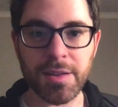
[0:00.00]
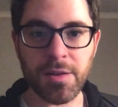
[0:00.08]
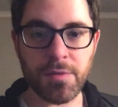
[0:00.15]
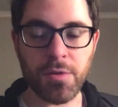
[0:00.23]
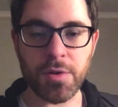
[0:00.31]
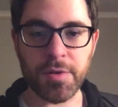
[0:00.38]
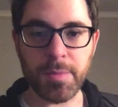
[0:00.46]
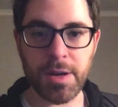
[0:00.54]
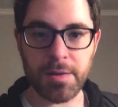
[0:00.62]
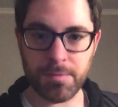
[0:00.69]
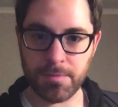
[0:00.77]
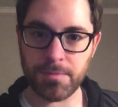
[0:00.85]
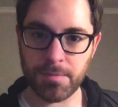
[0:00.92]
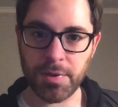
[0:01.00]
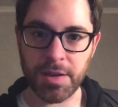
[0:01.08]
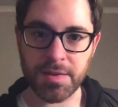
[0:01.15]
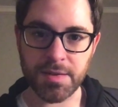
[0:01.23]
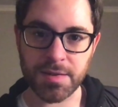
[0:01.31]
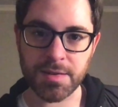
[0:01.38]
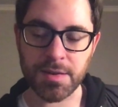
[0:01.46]
There are, of course, many
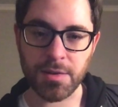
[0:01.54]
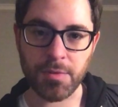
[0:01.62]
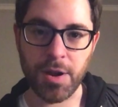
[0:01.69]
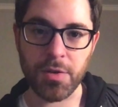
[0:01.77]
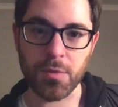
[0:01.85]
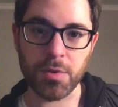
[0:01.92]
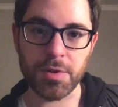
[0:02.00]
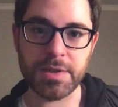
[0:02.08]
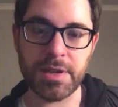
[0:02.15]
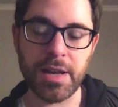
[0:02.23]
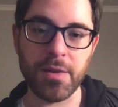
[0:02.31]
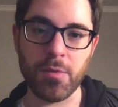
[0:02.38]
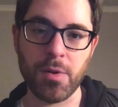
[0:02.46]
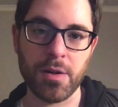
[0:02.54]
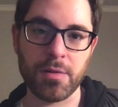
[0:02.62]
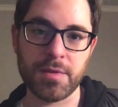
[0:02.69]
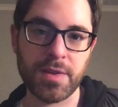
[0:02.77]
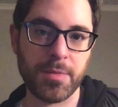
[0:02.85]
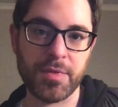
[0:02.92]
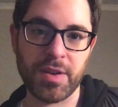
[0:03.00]
places around the world today where
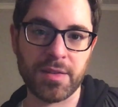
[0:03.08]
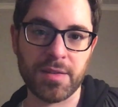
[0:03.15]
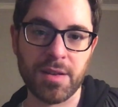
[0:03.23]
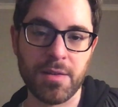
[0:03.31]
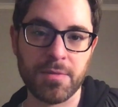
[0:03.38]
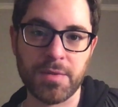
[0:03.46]
same-sex love